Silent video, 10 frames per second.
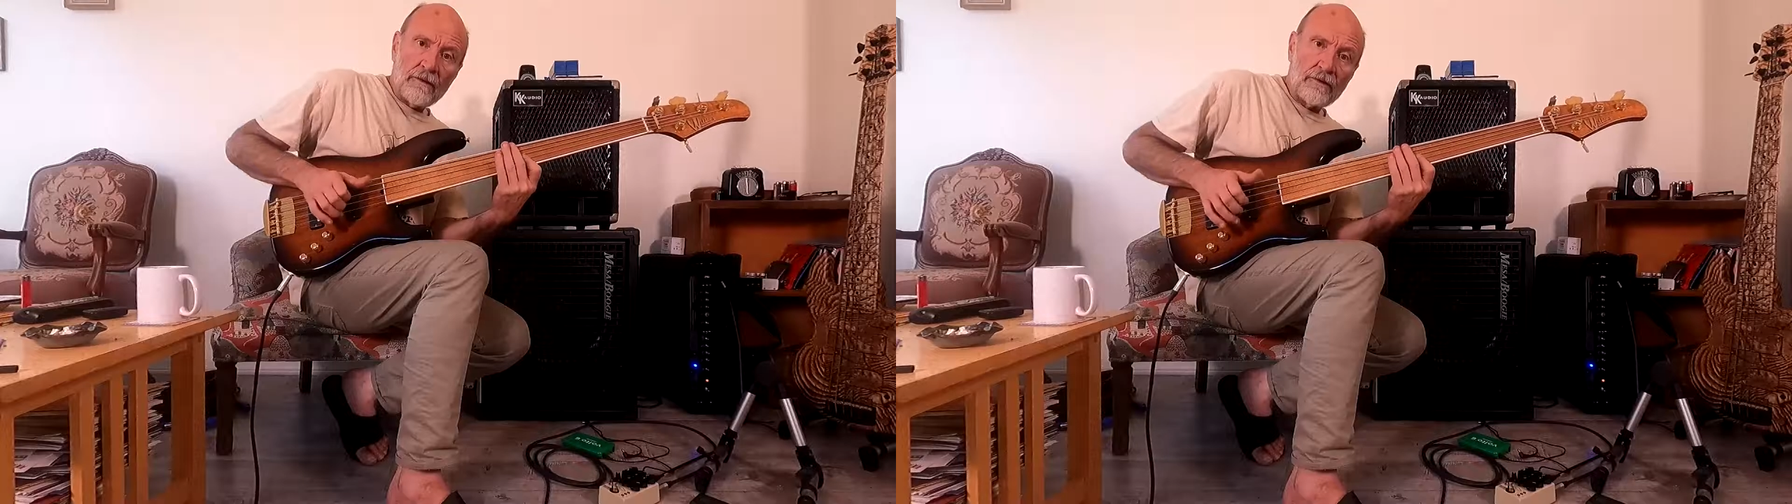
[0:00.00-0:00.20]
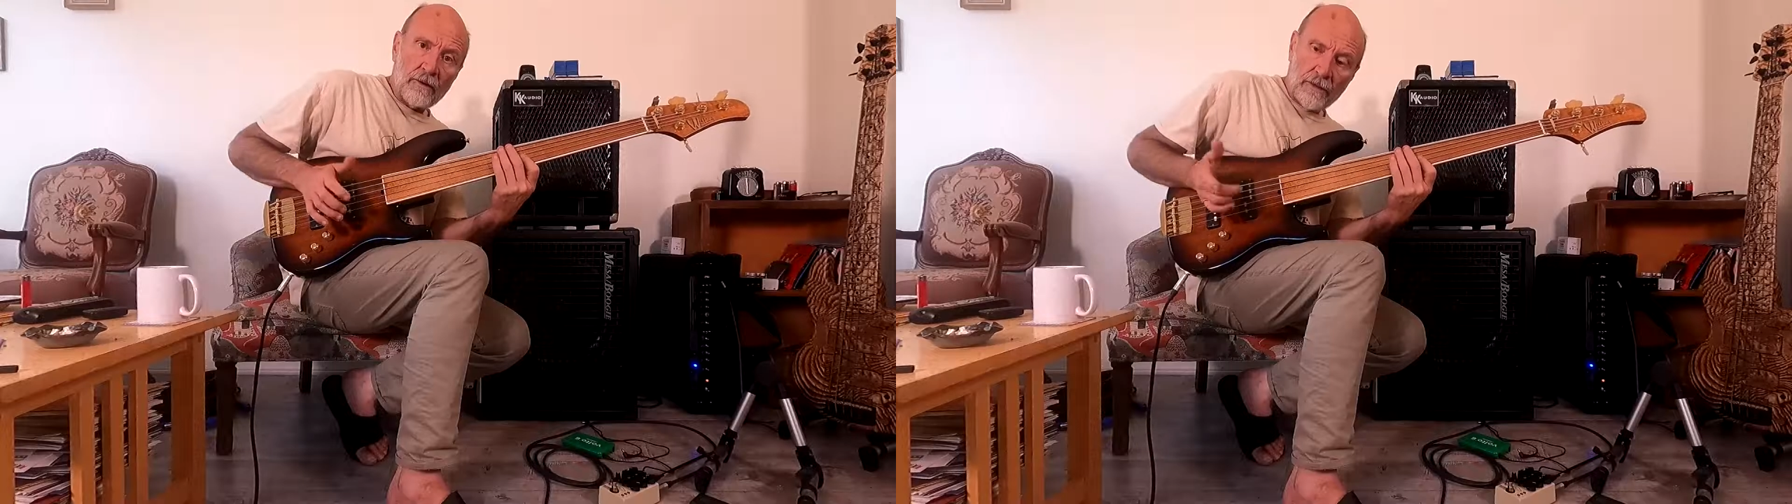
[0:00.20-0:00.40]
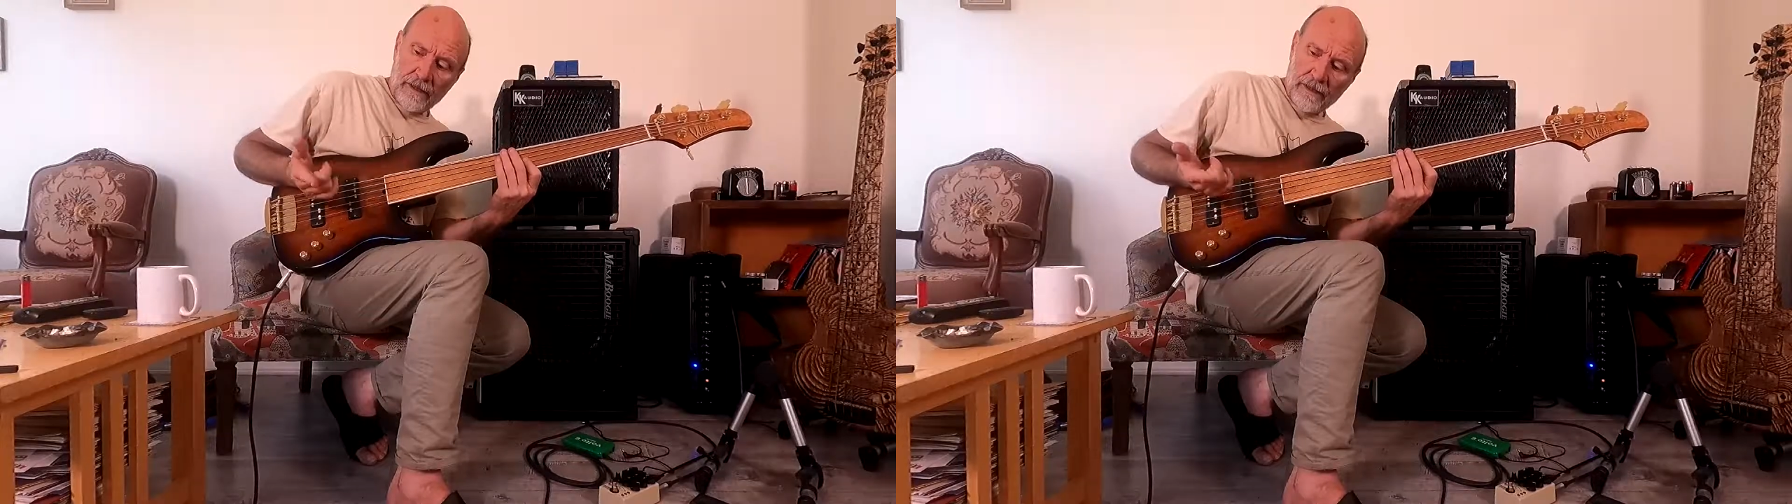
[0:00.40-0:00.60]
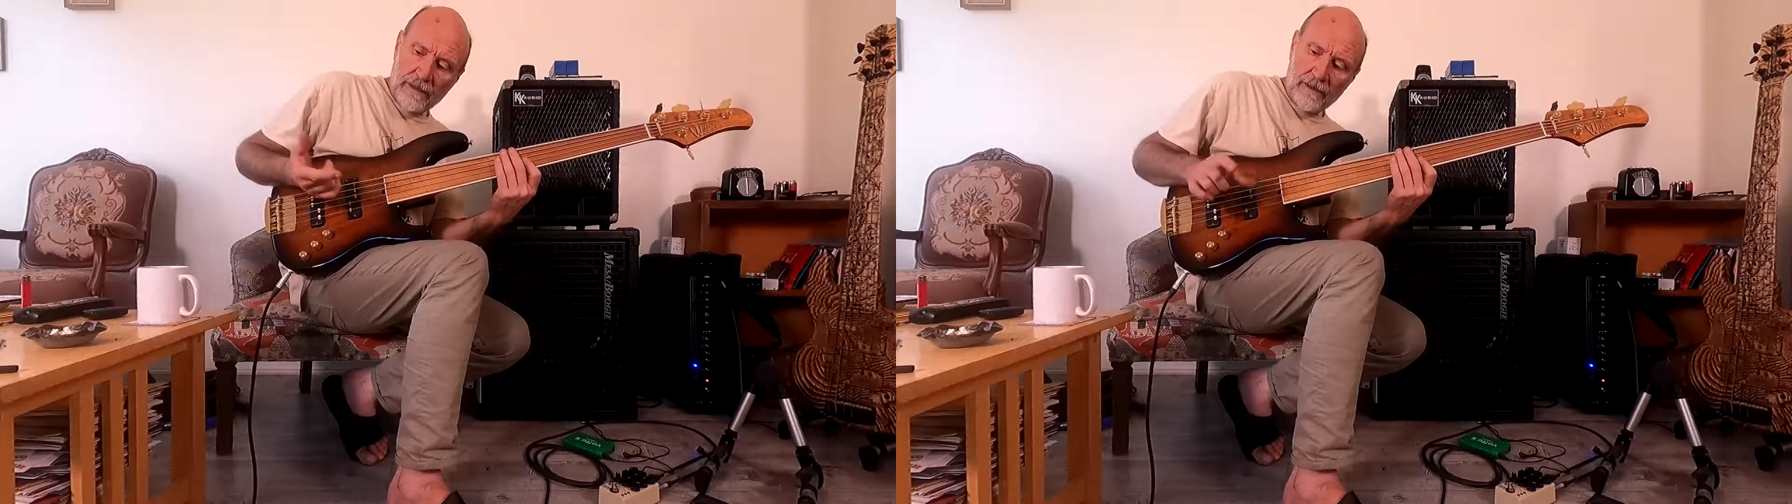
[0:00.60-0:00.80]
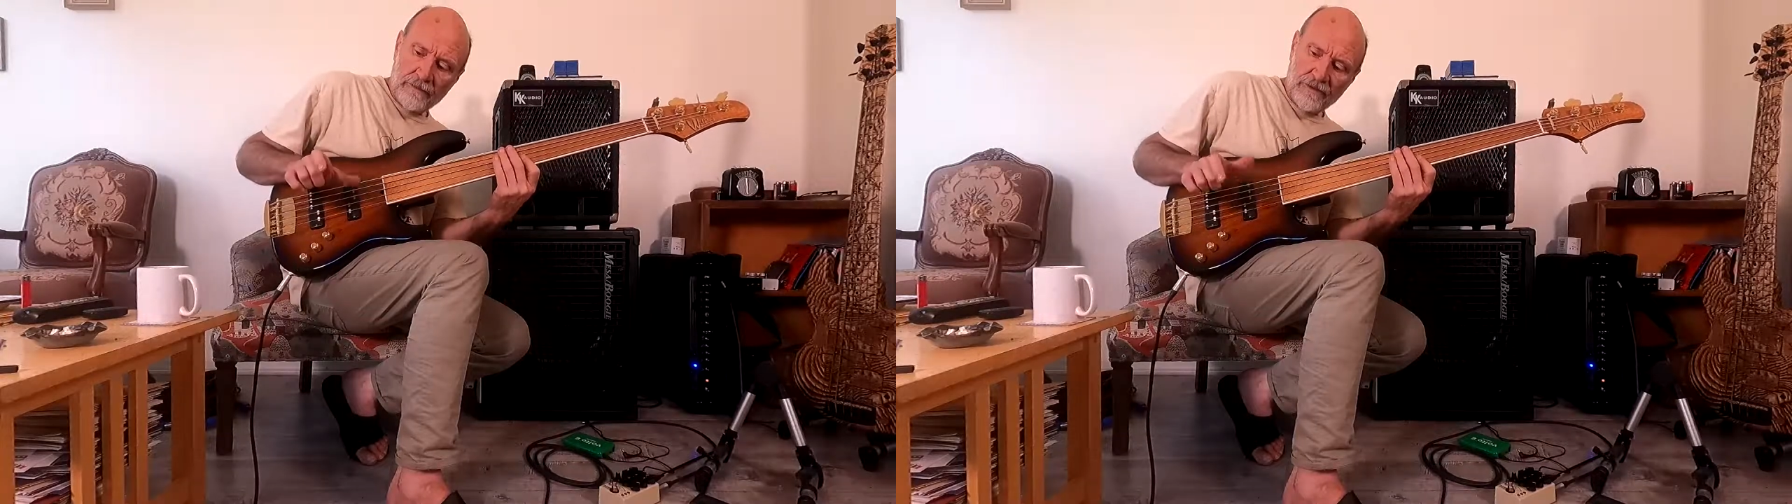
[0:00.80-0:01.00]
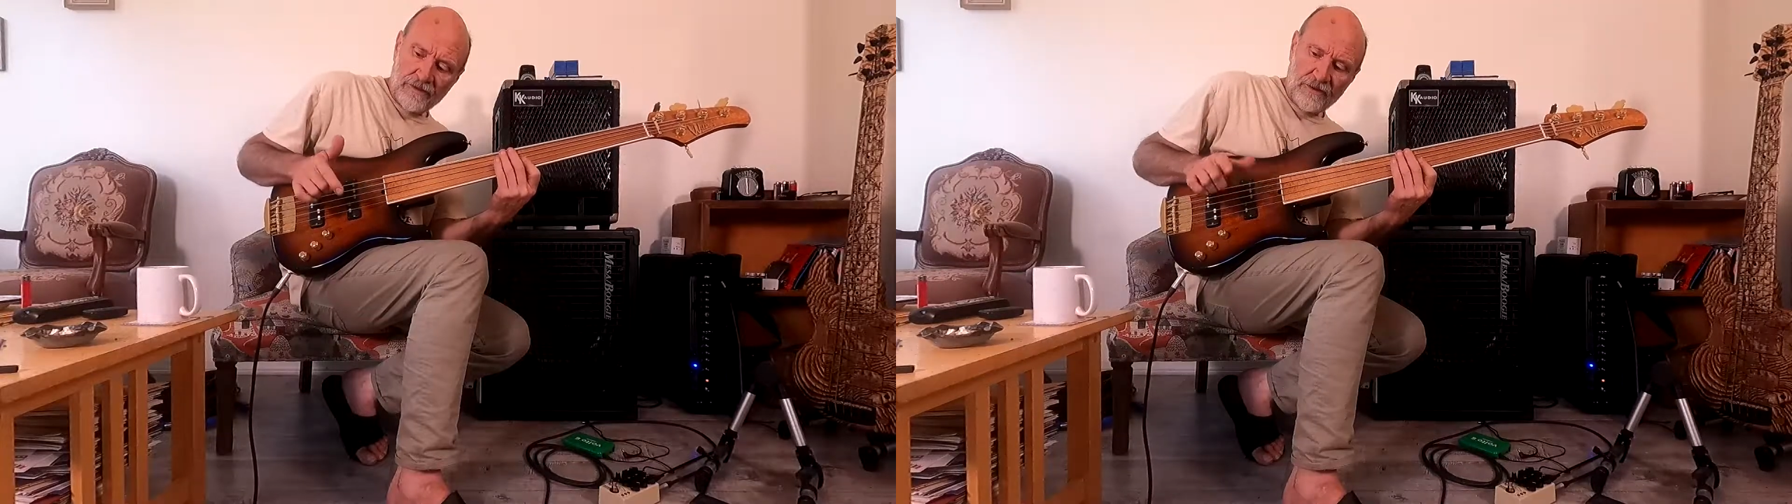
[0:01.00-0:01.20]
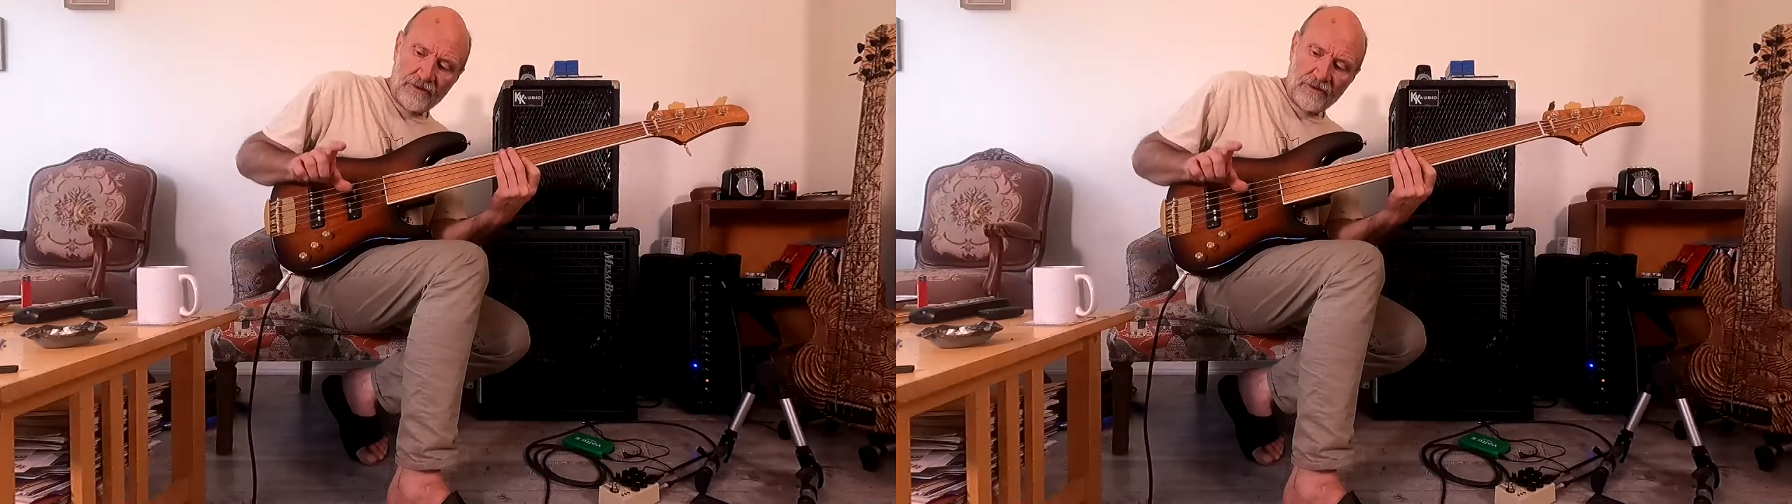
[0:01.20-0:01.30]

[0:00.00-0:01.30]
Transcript: So right now I'm just